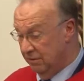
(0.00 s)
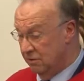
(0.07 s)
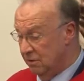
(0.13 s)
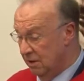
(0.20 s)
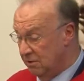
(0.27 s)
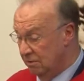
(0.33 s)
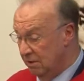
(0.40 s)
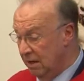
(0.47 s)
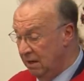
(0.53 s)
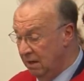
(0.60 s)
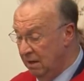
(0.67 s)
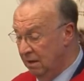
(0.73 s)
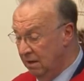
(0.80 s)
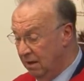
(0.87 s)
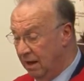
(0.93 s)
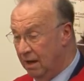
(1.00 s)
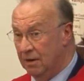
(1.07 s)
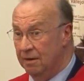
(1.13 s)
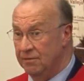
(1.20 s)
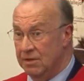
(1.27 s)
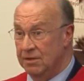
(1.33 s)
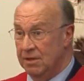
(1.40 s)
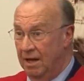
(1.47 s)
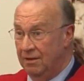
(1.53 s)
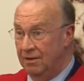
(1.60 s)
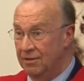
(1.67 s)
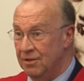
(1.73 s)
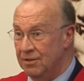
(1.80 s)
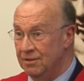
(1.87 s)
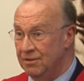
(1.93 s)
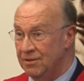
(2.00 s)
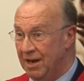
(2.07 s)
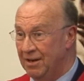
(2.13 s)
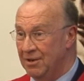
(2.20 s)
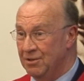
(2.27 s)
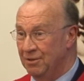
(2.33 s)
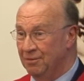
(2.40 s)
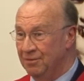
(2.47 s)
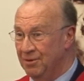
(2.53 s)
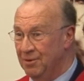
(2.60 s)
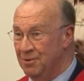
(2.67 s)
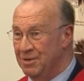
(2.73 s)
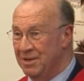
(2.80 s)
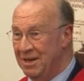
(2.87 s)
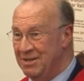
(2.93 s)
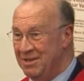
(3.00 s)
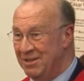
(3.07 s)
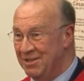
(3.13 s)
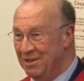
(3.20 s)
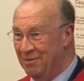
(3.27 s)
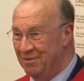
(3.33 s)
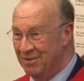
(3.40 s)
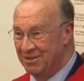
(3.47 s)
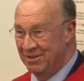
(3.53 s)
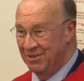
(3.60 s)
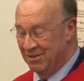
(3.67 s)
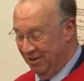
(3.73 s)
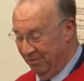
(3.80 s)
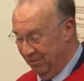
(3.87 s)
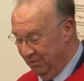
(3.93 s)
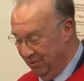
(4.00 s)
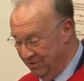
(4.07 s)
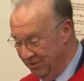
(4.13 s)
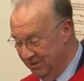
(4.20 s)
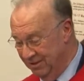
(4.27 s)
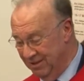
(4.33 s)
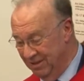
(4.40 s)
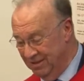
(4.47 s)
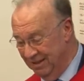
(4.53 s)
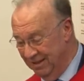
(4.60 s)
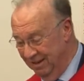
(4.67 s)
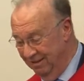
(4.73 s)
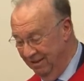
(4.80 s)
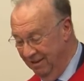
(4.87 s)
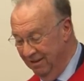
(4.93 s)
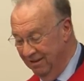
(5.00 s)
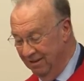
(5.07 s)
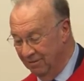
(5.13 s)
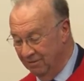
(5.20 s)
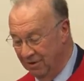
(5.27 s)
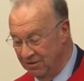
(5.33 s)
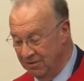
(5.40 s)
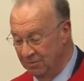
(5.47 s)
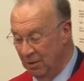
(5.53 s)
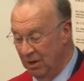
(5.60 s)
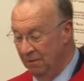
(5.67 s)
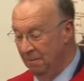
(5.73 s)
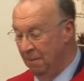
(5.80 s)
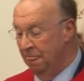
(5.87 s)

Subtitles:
the Treasury, and I've just handed this chalice of coordinating some of this to Jeremy Watson, sitting here in front of me.